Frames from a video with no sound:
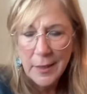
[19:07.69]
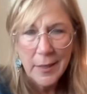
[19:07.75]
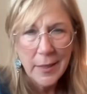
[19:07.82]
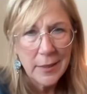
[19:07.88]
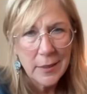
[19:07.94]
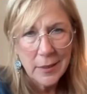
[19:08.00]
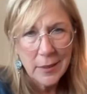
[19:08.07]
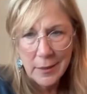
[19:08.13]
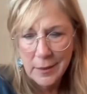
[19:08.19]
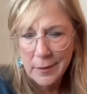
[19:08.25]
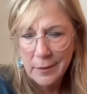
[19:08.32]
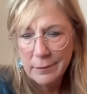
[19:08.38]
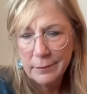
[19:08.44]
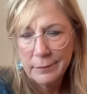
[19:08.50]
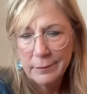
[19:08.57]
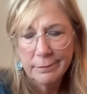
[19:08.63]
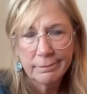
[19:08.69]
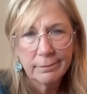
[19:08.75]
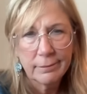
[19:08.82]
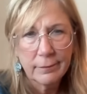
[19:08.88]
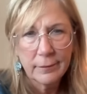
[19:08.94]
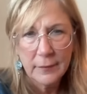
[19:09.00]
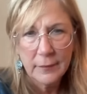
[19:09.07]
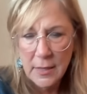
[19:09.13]
It's
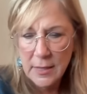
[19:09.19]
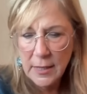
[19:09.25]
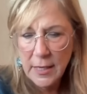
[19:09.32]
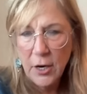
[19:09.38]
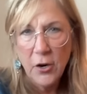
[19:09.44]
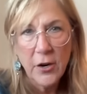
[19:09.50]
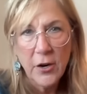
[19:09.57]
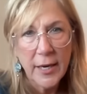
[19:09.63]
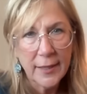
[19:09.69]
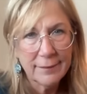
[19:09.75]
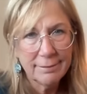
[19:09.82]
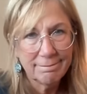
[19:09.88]
scary.